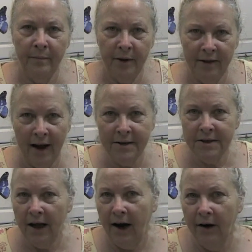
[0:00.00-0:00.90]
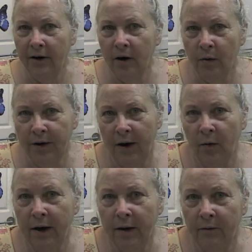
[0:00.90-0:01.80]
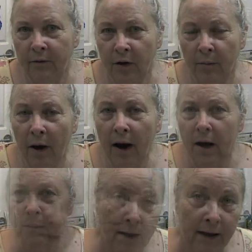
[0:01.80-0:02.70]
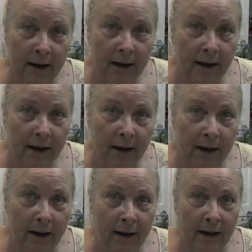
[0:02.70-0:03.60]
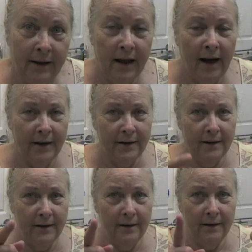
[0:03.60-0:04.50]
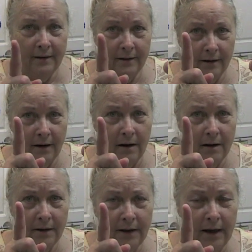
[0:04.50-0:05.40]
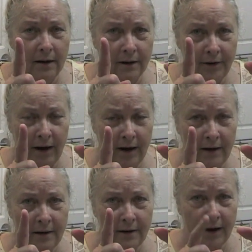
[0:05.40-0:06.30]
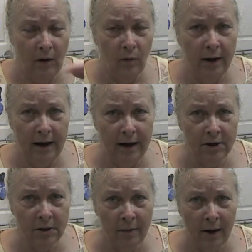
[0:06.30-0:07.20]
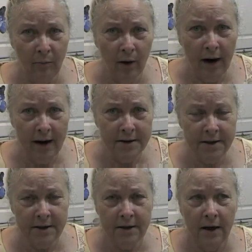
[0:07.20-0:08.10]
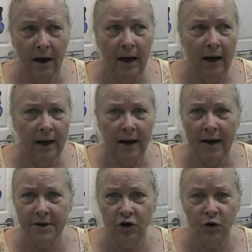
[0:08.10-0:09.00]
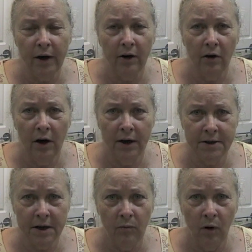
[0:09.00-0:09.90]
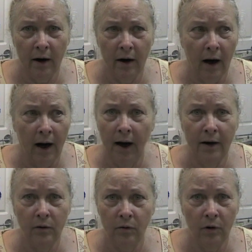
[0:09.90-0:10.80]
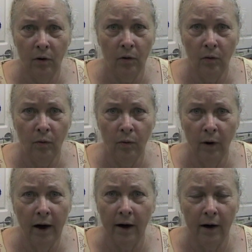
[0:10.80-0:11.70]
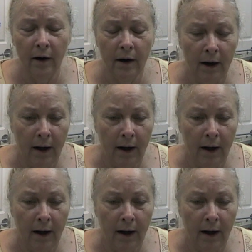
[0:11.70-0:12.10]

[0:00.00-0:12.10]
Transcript: But that's the area where they went in for the biopsy. That long needle thing that went into my breast, it has a trigger on it somewhere, I don't know where,